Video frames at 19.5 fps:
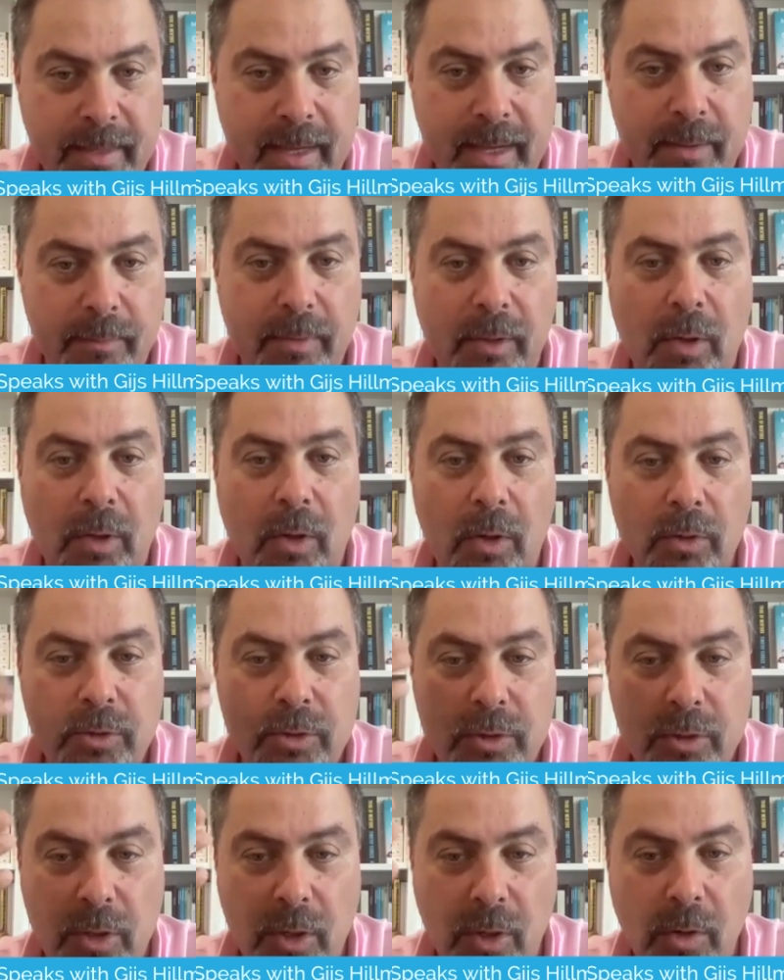and will
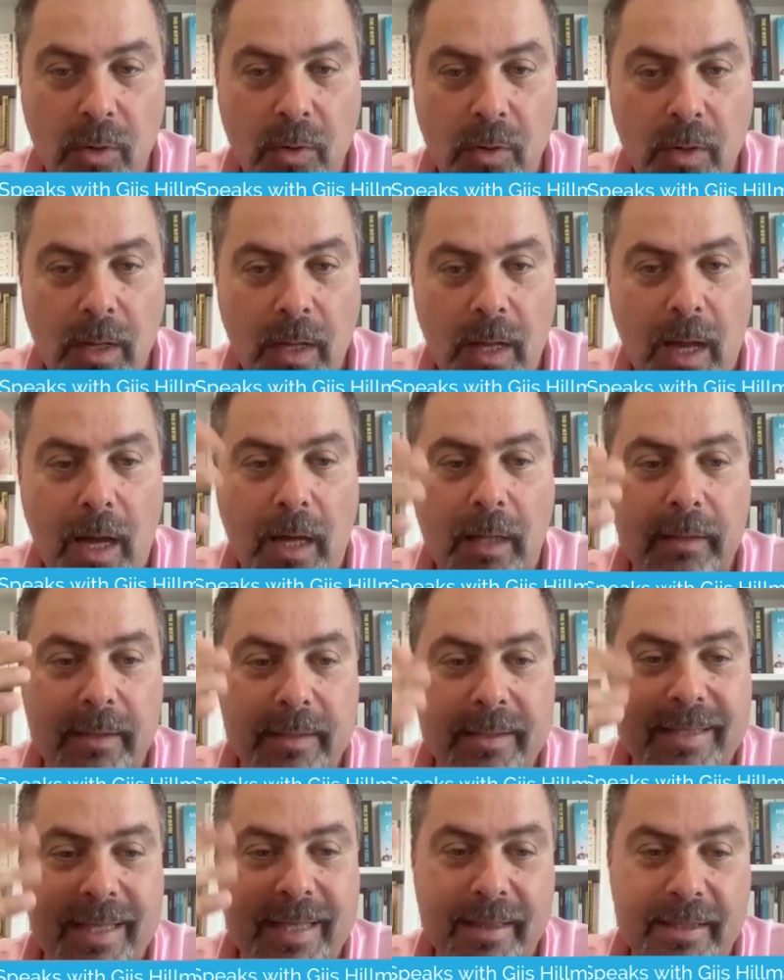also
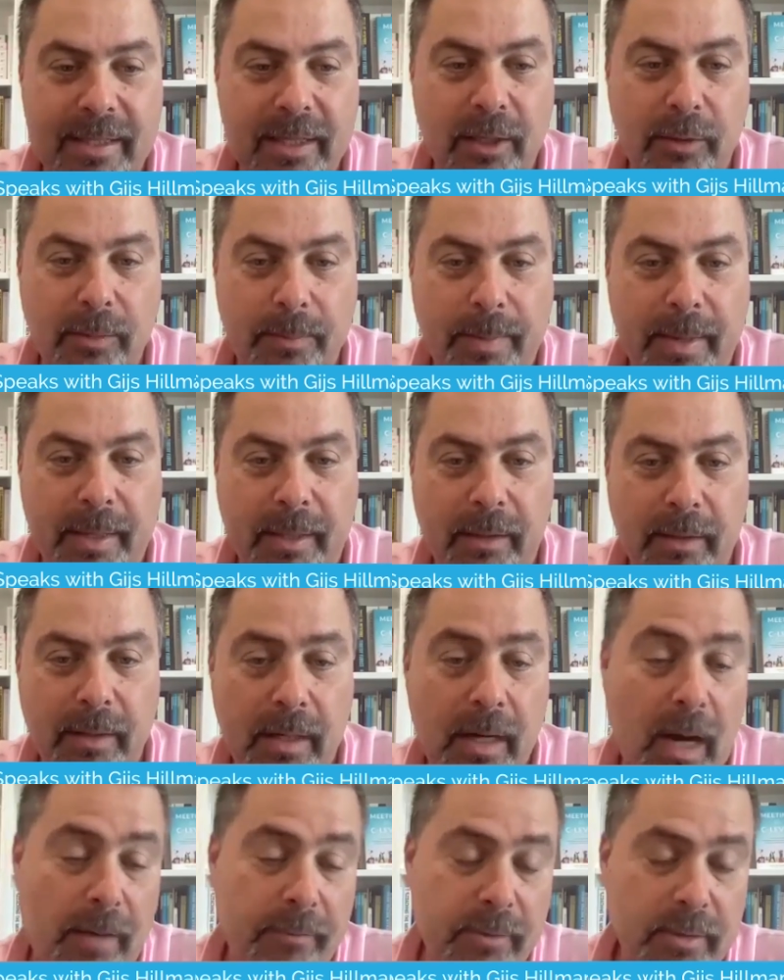understand the other better,
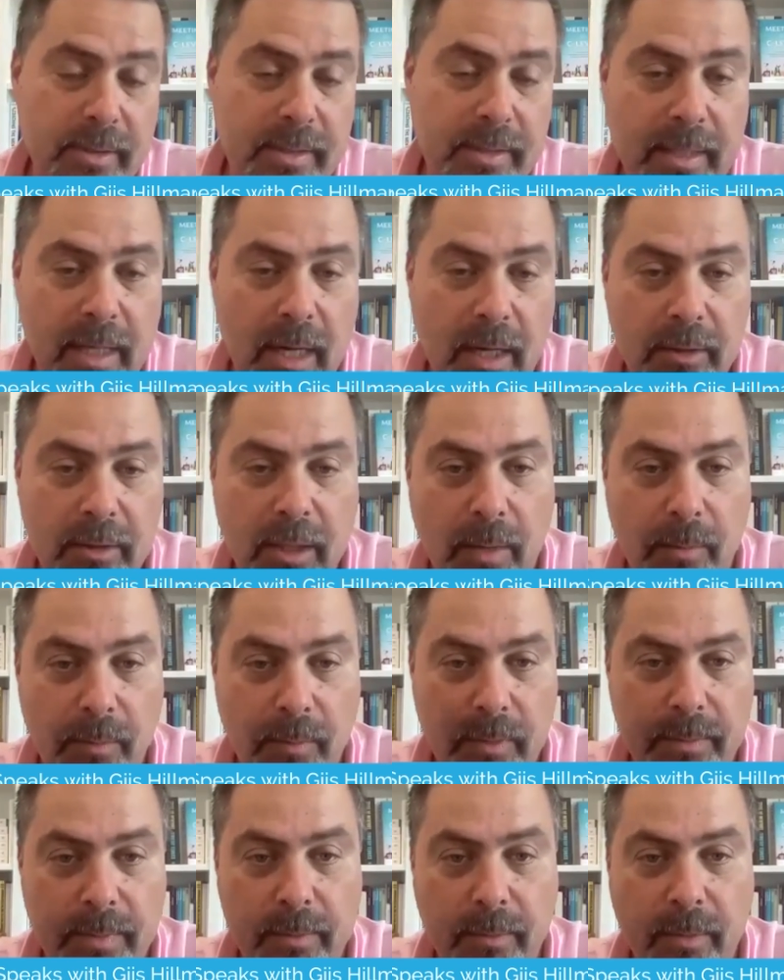and obviously the outcome
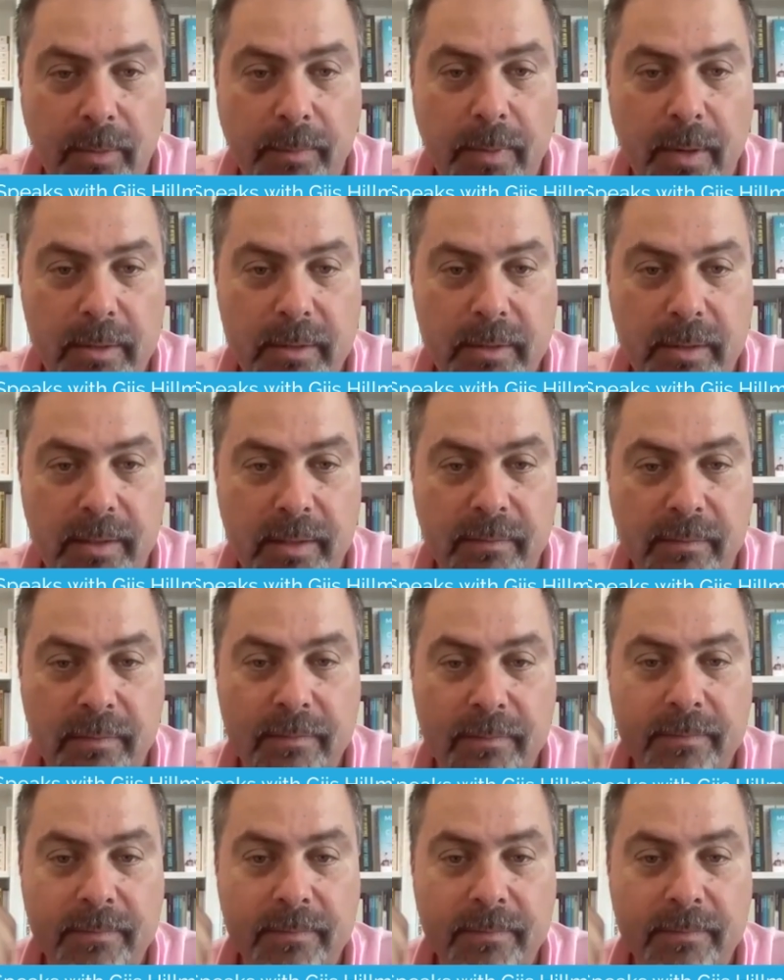would be more positive?